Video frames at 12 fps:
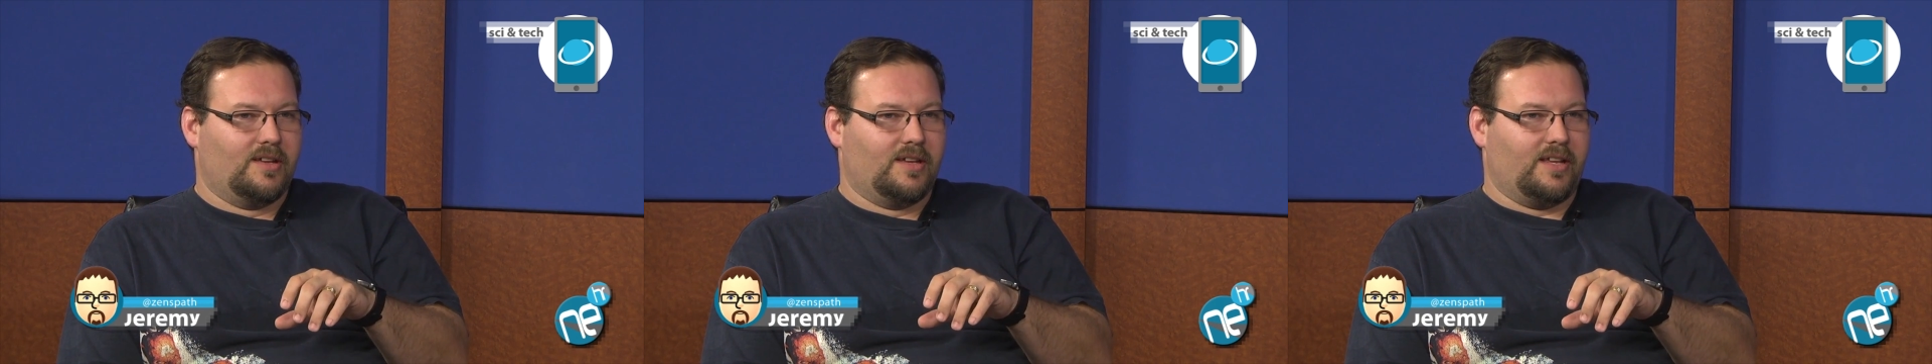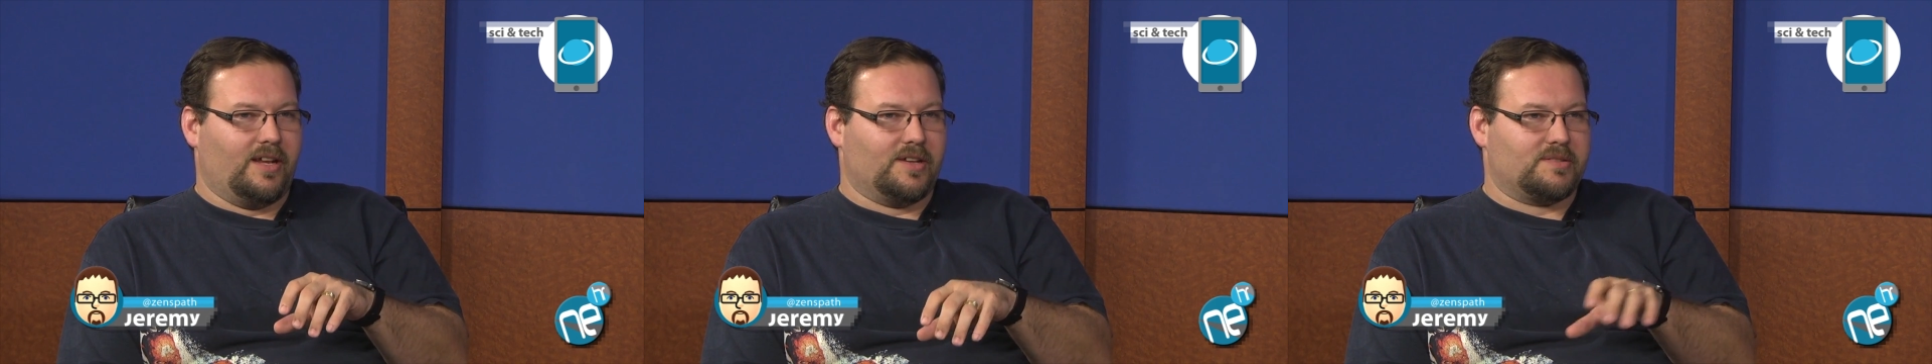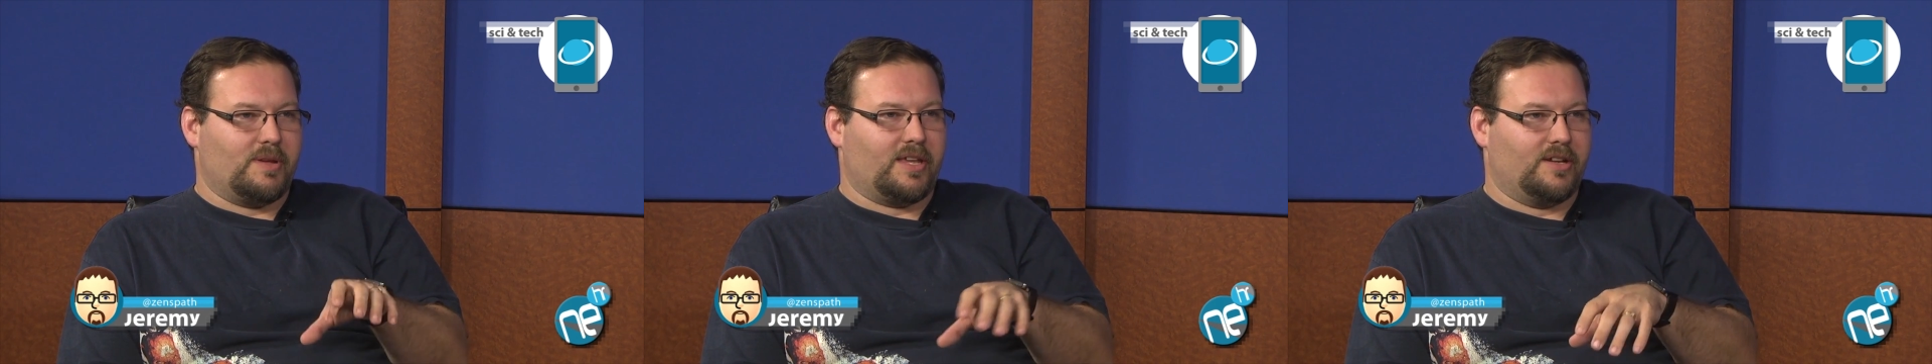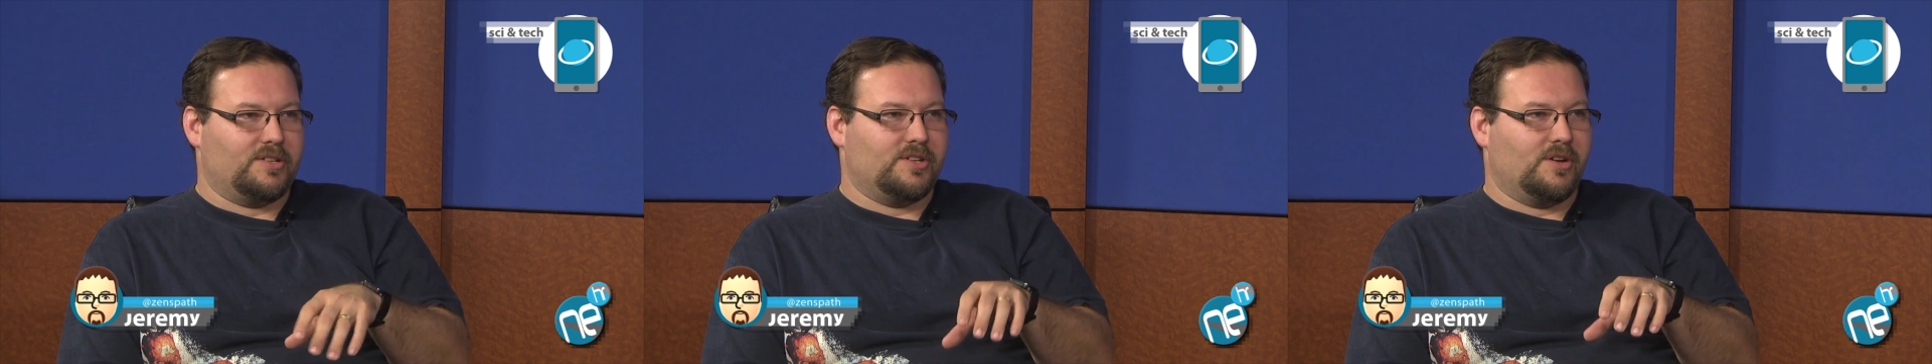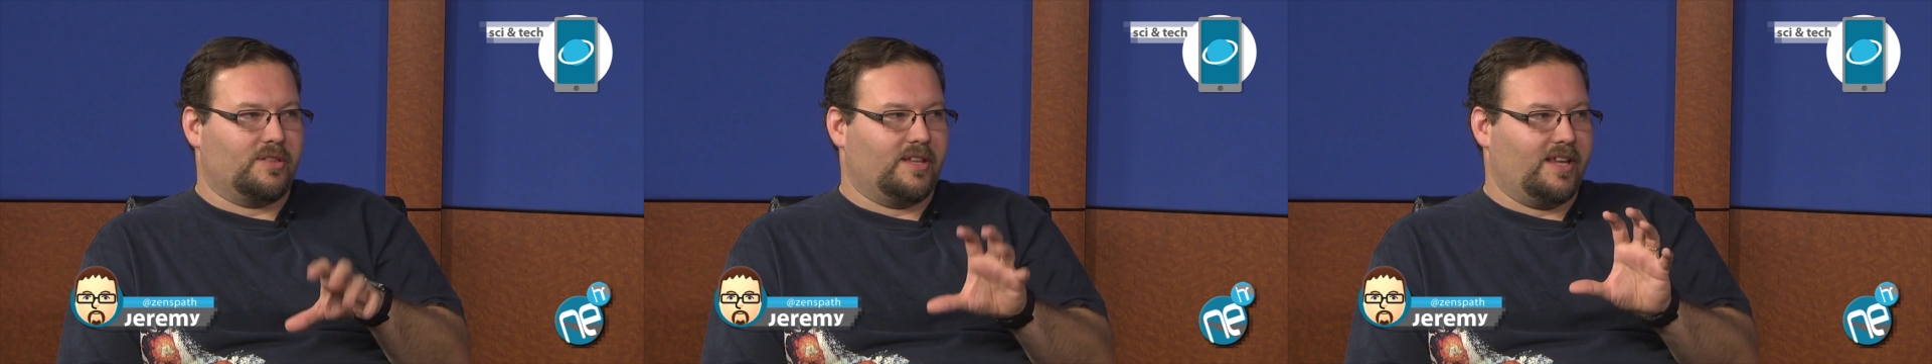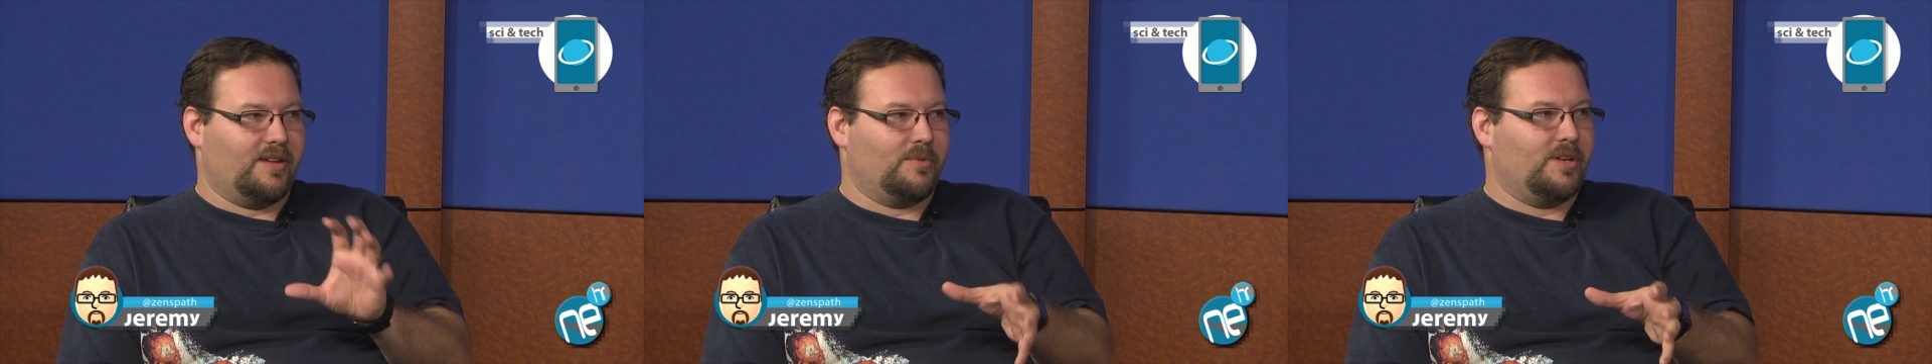I was making a joke that,
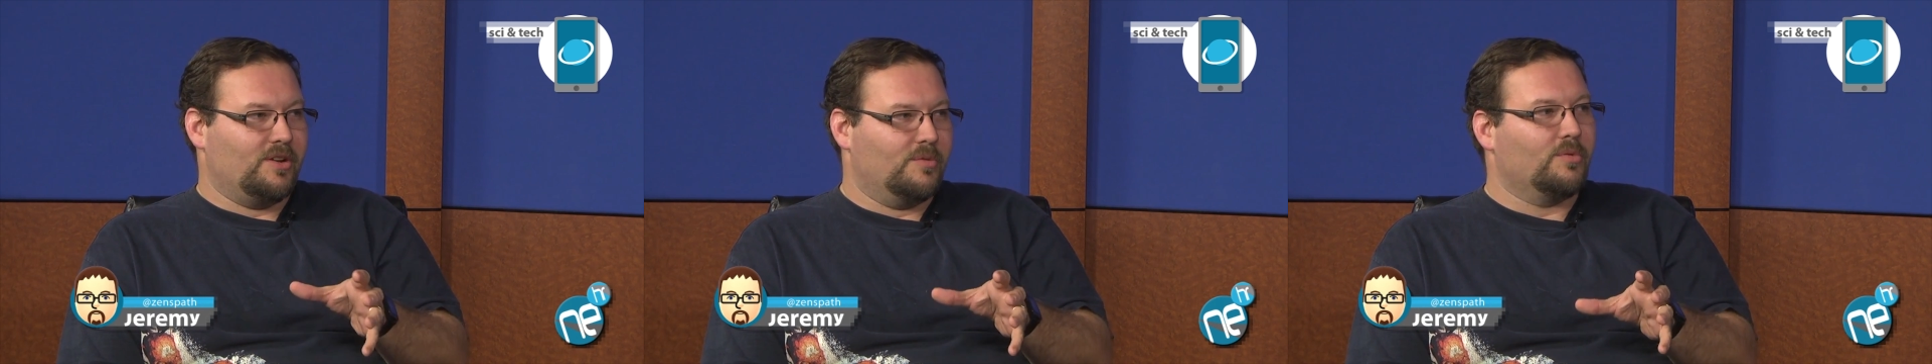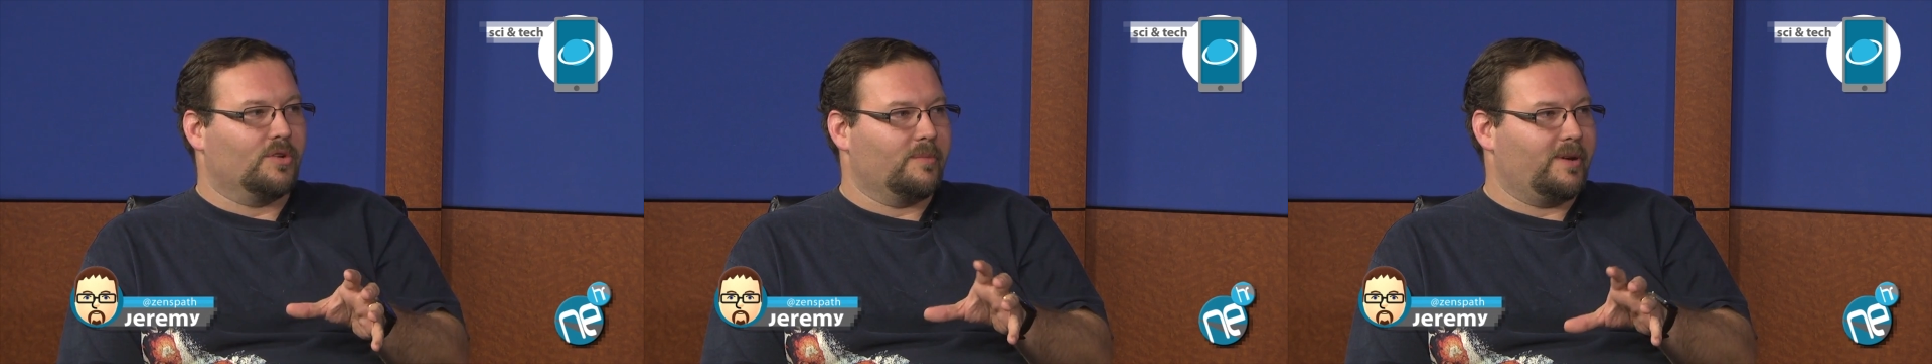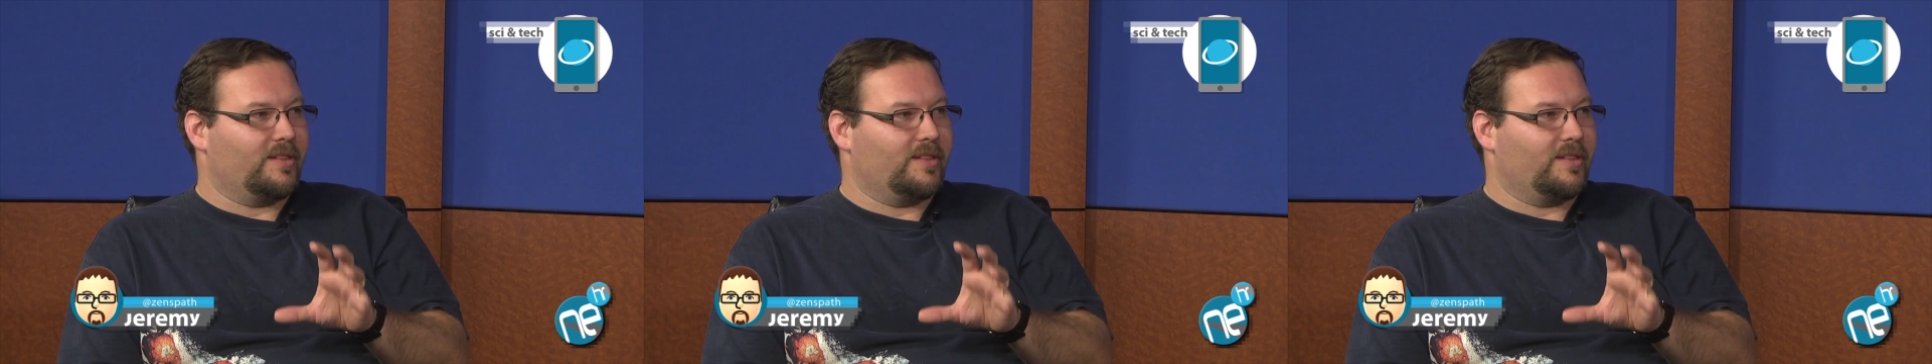hey, we know more about